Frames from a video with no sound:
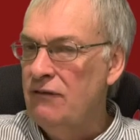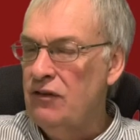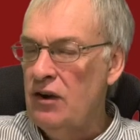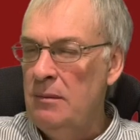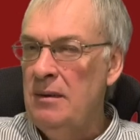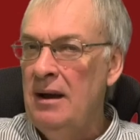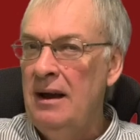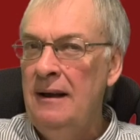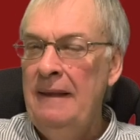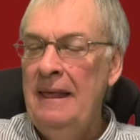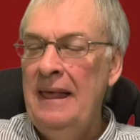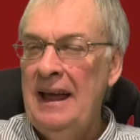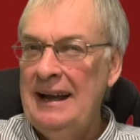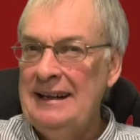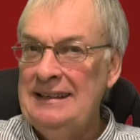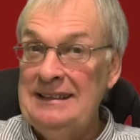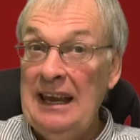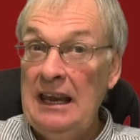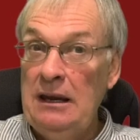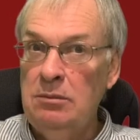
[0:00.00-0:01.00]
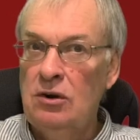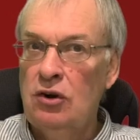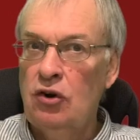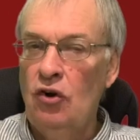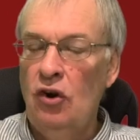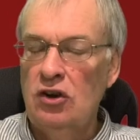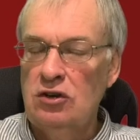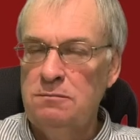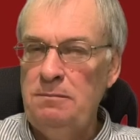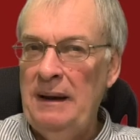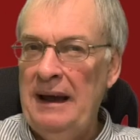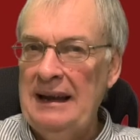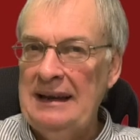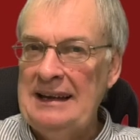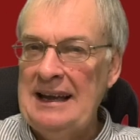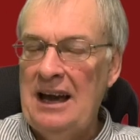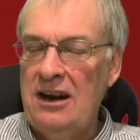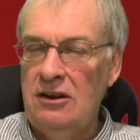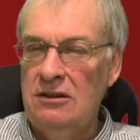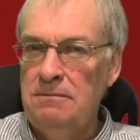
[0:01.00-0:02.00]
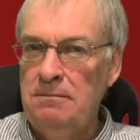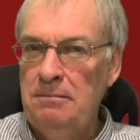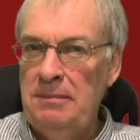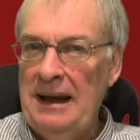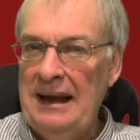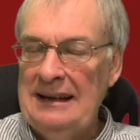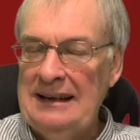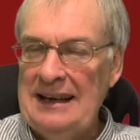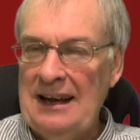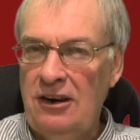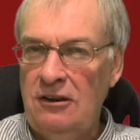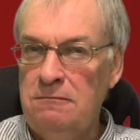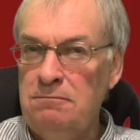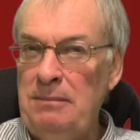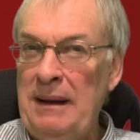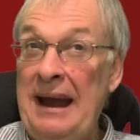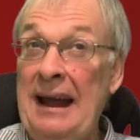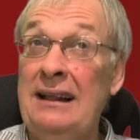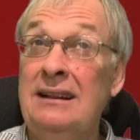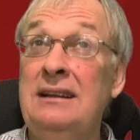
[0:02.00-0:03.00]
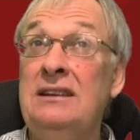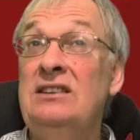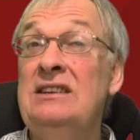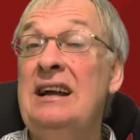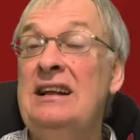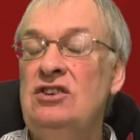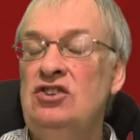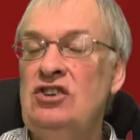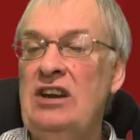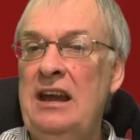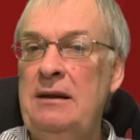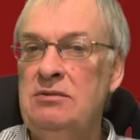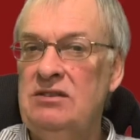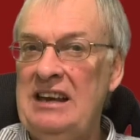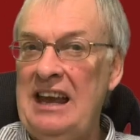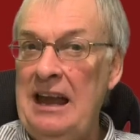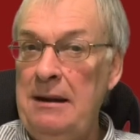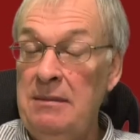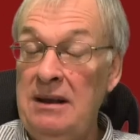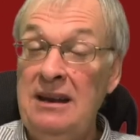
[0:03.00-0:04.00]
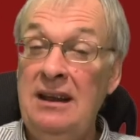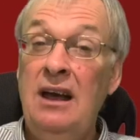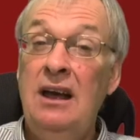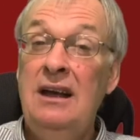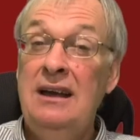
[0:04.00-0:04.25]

from a deep cross by Gareth Bale, and Dan James came